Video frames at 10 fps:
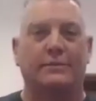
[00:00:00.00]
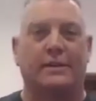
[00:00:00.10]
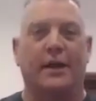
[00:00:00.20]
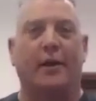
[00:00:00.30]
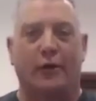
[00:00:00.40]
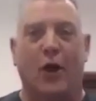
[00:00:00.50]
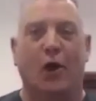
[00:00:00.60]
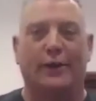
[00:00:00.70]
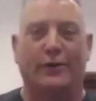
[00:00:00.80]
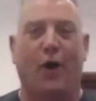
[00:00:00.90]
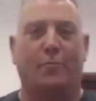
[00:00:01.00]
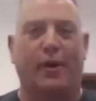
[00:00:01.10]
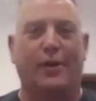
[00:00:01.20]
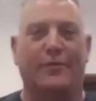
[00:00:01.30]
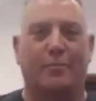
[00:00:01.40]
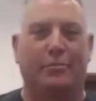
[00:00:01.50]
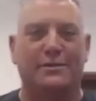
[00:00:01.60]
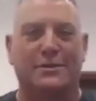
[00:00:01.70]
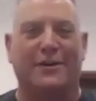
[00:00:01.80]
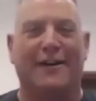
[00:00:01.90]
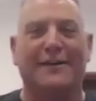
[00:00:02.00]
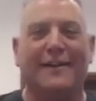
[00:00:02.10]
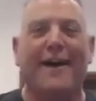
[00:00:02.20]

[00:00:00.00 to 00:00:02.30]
and not part of the publisher, right?